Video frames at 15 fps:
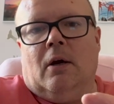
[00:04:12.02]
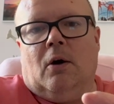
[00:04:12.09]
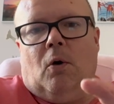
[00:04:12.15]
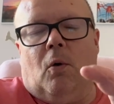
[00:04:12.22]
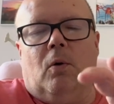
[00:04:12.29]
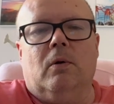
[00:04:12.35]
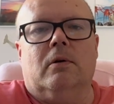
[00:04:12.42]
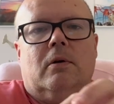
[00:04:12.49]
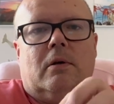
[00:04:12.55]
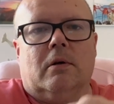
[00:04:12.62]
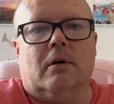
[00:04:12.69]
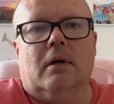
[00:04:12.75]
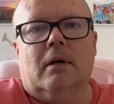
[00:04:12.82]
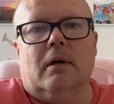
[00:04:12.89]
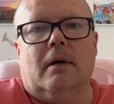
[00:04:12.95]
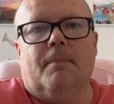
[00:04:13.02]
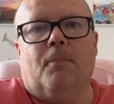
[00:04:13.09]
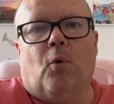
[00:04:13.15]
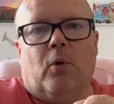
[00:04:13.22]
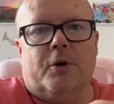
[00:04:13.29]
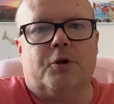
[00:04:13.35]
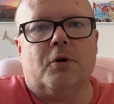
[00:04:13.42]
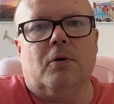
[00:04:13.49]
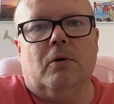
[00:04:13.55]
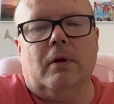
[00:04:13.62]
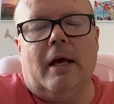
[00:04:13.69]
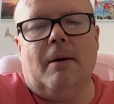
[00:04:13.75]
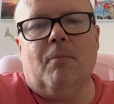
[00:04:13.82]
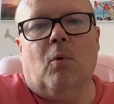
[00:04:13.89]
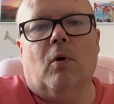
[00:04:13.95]
older Portugal
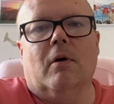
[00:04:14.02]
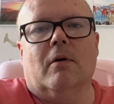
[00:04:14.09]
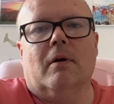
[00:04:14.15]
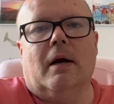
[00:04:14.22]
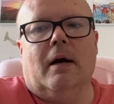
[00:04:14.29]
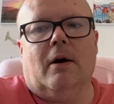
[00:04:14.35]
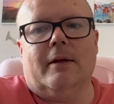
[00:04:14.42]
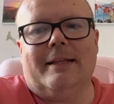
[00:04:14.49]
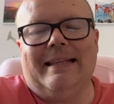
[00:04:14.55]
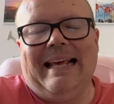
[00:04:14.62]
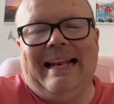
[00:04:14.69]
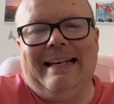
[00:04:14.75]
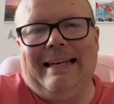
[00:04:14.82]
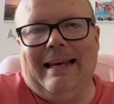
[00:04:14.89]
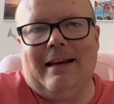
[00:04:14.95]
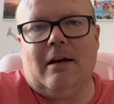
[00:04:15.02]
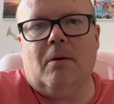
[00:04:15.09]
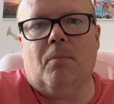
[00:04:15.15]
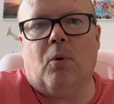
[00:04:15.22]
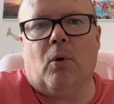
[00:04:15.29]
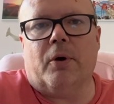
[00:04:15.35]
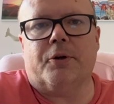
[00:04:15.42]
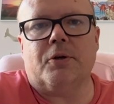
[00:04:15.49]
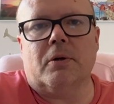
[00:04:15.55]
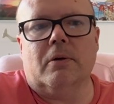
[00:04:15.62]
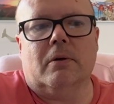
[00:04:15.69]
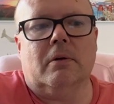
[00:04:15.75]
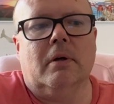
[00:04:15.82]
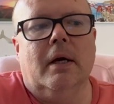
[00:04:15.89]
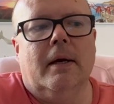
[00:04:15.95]
and more authentic
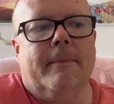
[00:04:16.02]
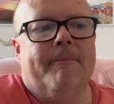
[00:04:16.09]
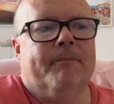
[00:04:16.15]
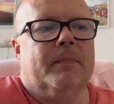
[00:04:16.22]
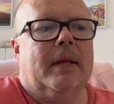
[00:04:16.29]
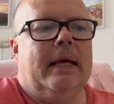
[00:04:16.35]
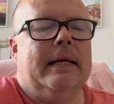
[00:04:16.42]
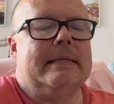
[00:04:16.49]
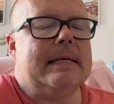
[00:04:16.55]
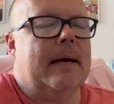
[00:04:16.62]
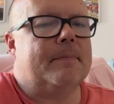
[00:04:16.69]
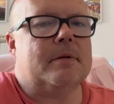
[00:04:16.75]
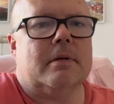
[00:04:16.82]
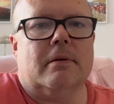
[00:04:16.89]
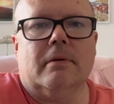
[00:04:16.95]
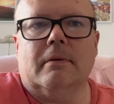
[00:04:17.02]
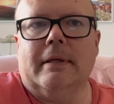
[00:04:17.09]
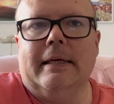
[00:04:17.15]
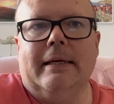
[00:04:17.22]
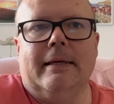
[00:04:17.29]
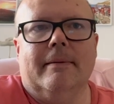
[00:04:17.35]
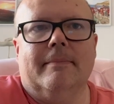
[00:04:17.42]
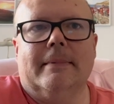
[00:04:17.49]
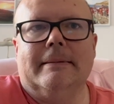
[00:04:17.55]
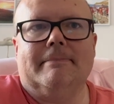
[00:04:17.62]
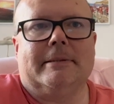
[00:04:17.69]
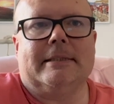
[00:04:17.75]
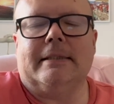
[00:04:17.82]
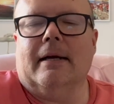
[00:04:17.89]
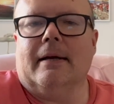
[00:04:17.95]
Portugal, it's absolutely
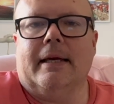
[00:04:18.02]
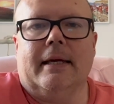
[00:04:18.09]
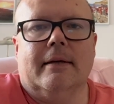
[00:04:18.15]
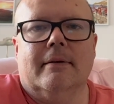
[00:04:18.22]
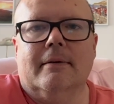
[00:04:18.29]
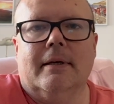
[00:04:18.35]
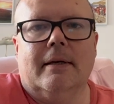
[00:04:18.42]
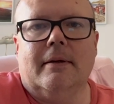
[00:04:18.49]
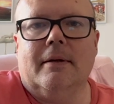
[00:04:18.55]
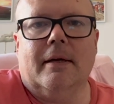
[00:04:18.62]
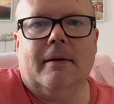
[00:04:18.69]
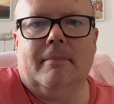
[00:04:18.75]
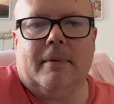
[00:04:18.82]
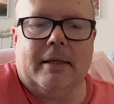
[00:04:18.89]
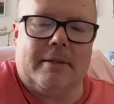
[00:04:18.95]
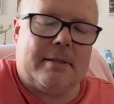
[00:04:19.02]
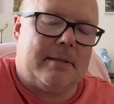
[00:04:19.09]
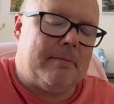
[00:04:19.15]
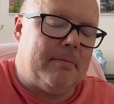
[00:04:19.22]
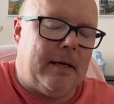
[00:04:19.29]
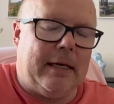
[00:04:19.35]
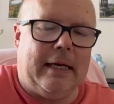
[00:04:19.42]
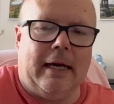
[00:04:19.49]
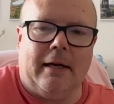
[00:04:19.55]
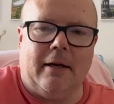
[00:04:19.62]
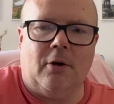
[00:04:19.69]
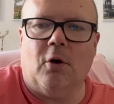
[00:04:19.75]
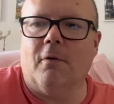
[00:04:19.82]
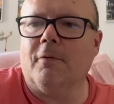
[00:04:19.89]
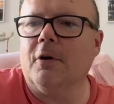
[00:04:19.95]
stunning. That's, again,
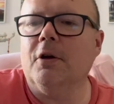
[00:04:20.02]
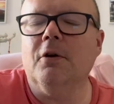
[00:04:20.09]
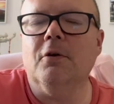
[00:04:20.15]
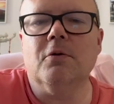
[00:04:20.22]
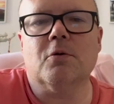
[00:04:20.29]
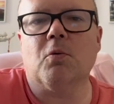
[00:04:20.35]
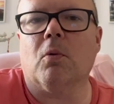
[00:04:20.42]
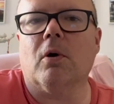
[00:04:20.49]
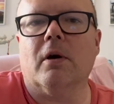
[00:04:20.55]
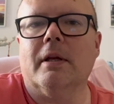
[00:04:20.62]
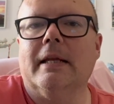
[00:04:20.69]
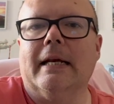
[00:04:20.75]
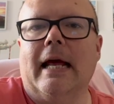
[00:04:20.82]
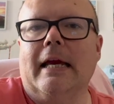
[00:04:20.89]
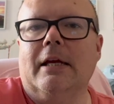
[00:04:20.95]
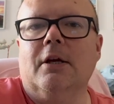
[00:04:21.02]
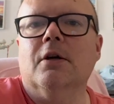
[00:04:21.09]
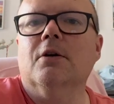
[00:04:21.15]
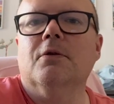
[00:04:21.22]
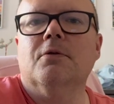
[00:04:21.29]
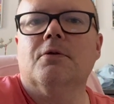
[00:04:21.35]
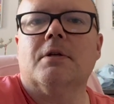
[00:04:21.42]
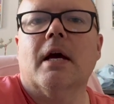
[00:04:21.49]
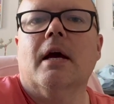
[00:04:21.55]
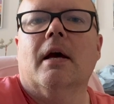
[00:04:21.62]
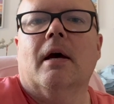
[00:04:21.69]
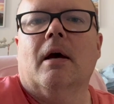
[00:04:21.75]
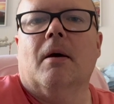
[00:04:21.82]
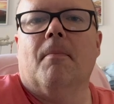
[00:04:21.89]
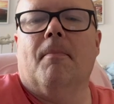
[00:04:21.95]
an overused word that I use,
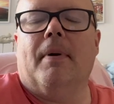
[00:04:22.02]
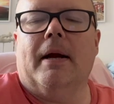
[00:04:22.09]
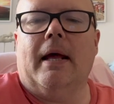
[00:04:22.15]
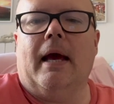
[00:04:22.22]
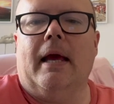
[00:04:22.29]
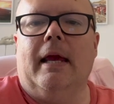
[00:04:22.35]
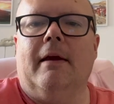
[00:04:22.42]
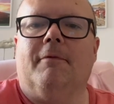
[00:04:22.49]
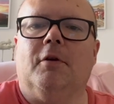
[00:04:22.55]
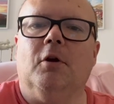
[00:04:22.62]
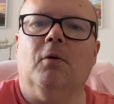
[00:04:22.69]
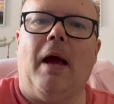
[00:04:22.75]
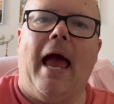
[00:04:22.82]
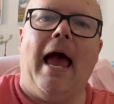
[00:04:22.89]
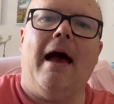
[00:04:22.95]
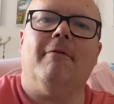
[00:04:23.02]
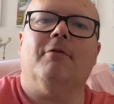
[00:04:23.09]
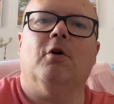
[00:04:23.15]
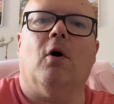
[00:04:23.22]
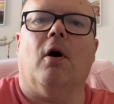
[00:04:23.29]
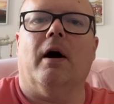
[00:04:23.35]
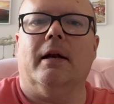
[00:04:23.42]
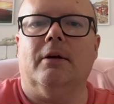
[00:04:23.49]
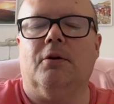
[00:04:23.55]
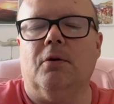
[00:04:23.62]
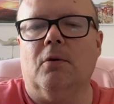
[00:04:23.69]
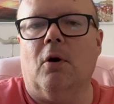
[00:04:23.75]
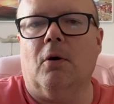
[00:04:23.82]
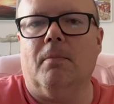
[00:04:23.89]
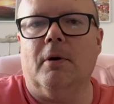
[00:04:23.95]
but if you have gone to
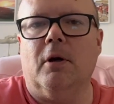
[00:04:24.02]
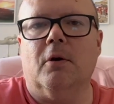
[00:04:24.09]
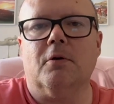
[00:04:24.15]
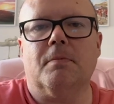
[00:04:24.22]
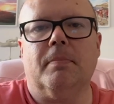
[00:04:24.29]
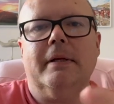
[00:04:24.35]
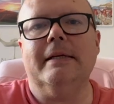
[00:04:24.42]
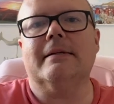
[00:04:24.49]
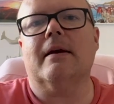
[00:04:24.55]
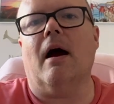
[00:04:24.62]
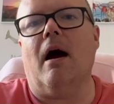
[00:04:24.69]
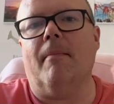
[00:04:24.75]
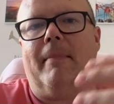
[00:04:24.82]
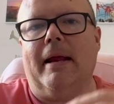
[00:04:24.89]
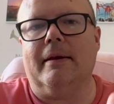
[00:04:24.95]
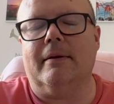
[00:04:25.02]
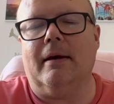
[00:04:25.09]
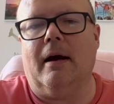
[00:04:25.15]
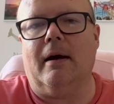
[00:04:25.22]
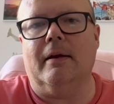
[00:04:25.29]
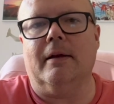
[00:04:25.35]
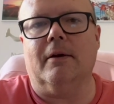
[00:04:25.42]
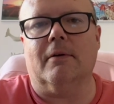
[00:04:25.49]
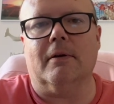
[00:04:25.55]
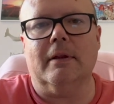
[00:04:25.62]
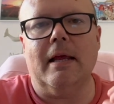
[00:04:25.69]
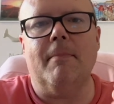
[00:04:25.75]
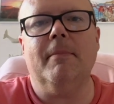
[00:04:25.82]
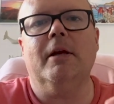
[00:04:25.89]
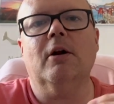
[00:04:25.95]
Obidos, please comment on here.
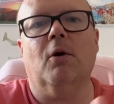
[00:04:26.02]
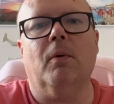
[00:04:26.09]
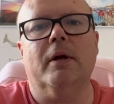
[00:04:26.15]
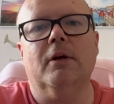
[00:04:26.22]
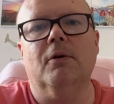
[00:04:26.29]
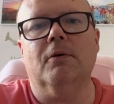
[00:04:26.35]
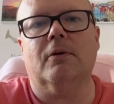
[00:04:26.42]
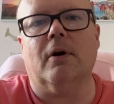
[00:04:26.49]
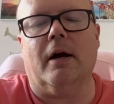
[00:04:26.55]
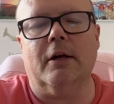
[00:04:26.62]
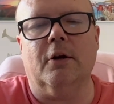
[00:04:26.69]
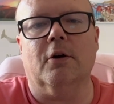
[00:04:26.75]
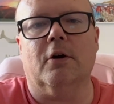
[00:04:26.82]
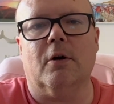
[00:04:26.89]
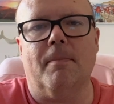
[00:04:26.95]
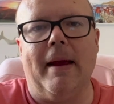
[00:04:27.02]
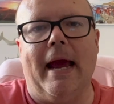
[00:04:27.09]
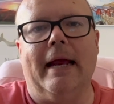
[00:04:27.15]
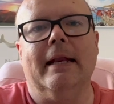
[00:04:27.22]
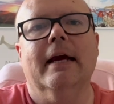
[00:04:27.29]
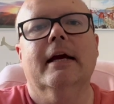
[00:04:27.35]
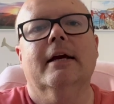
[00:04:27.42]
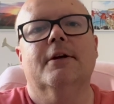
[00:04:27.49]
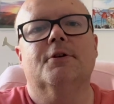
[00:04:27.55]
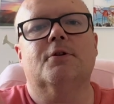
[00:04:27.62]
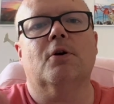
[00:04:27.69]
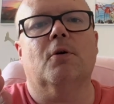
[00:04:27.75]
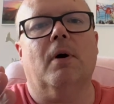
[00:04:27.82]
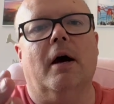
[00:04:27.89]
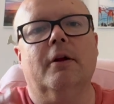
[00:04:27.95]
Let me know what you thought, good or bad,
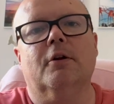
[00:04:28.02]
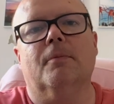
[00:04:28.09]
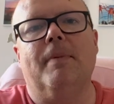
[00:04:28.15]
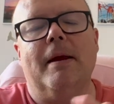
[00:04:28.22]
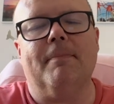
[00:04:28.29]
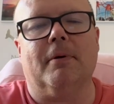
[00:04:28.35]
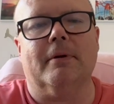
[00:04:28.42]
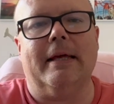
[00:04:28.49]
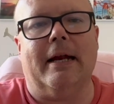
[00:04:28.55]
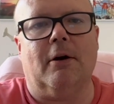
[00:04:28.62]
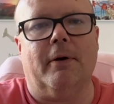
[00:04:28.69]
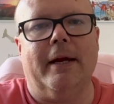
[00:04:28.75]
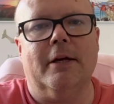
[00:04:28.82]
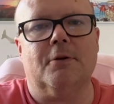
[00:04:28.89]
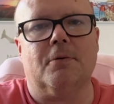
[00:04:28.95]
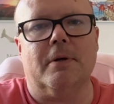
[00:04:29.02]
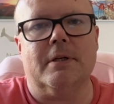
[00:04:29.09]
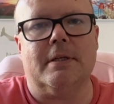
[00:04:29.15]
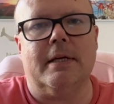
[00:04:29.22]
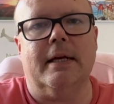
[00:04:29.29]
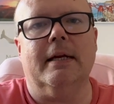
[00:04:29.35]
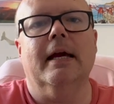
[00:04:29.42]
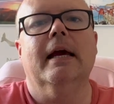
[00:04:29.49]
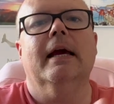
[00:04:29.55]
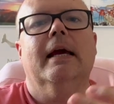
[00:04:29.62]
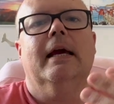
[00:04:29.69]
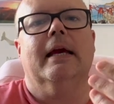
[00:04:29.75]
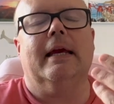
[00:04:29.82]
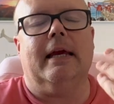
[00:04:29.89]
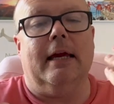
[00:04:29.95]
so other people that are interested
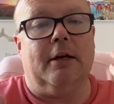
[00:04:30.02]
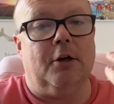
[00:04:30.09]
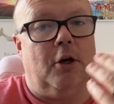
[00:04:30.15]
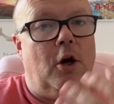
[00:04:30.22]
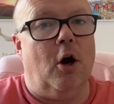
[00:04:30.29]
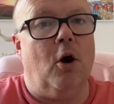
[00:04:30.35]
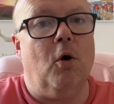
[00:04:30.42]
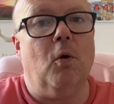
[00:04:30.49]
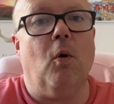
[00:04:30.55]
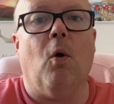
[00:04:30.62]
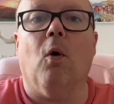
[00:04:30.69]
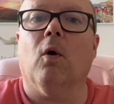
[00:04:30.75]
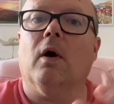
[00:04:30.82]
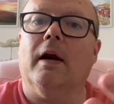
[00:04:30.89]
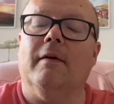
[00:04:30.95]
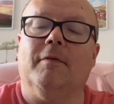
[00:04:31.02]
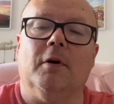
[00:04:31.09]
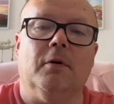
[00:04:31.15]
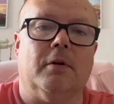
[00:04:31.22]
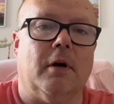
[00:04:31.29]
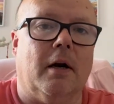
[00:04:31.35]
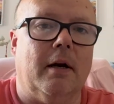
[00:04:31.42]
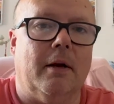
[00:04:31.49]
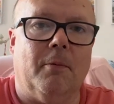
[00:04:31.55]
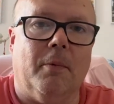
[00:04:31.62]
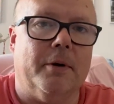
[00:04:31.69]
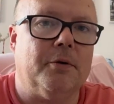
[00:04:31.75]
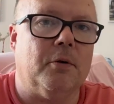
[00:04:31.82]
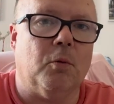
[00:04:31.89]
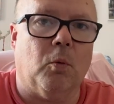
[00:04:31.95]
can go, or if you thought it
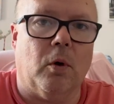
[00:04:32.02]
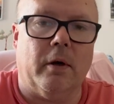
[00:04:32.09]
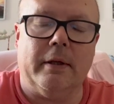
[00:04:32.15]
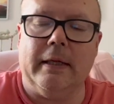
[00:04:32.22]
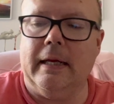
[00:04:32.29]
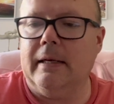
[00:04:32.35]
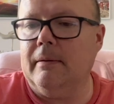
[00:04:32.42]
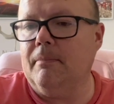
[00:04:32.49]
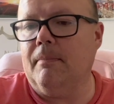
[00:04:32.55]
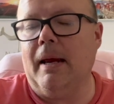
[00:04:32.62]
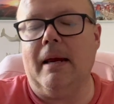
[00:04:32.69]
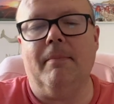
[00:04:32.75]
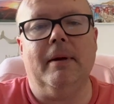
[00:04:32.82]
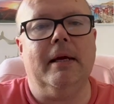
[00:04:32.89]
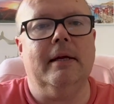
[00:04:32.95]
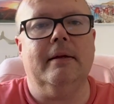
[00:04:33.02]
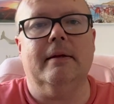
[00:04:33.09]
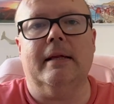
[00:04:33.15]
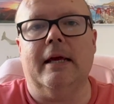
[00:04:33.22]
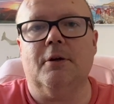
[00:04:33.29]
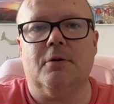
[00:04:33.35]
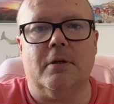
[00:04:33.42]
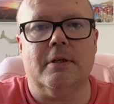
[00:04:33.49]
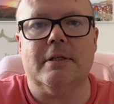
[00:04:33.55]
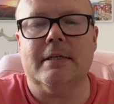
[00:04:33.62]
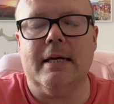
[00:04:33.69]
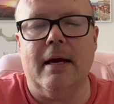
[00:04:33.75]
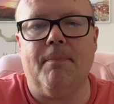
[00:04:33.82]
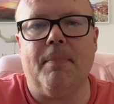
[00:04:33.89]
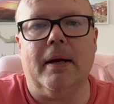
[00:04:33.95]
wasn't worth it, maybe they should
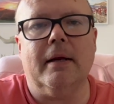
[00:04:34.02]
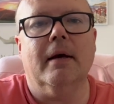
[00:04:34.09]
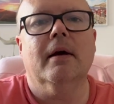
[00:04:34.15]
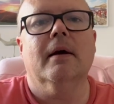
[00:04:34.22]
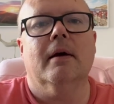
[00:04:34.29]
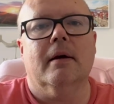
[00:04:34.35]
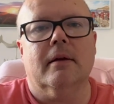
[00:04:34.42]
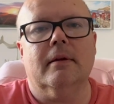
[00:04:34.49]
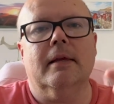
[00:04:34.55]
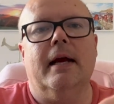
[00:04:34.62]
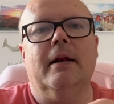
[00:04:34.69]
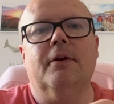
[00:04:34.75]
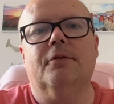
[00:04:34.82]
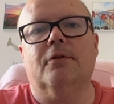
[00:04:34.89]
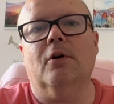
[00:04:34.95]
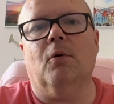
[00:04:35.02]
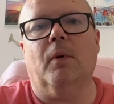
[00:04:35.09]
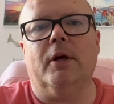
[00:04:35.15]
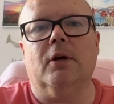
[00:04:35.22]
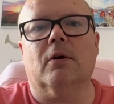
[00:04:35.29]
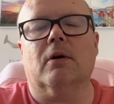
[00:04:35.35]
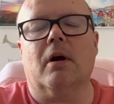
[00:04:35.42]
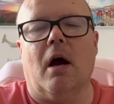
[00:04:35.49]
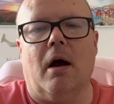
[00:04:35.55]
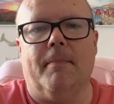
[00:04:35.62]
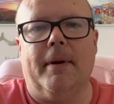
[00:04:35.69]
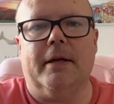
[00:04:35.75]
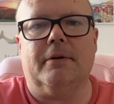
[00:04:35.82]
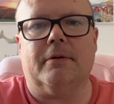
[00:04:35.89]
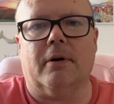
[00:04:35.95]
skip it. Let us know what your
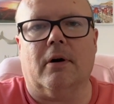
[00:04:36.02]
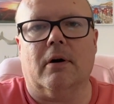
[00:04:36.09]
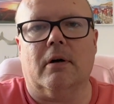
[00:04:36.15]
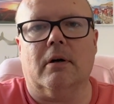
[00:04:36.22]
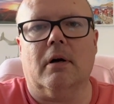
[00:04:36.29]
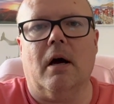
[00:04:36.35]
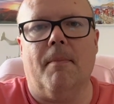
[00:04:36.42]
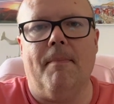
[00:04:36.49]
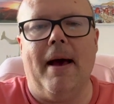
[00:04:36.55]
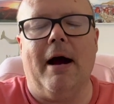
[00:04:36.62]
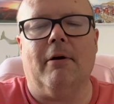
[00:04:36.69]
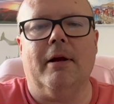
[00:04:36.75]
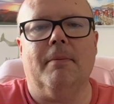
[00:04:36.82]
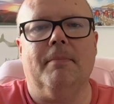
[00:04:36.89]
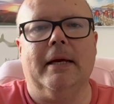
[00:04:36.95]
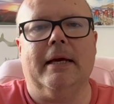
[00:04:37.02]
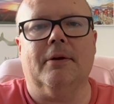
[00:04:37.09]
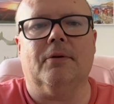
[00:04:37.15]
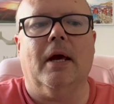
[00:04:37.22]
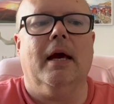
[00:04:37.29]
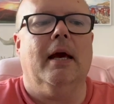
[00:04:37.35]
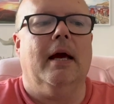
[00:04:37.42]
comments are about it, because